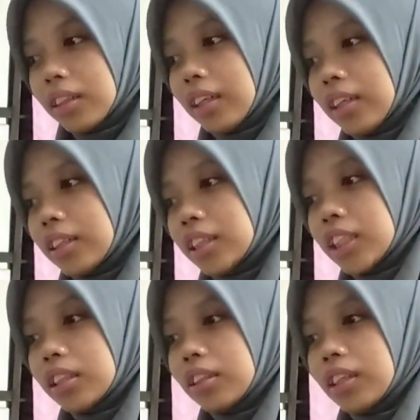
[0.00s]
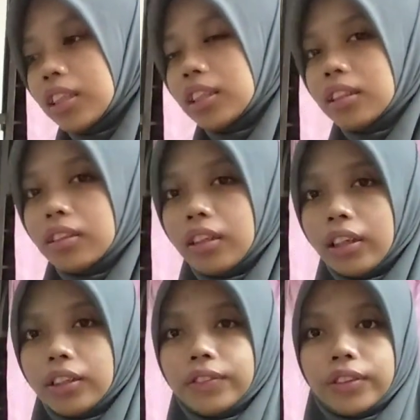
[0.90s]
and stir until
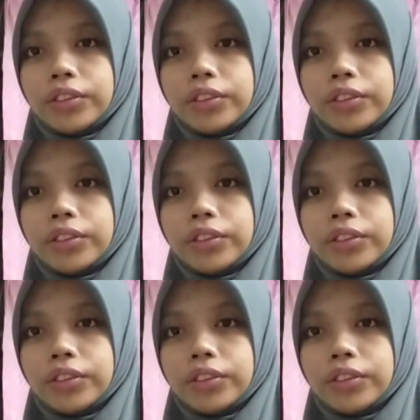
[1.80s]
all of the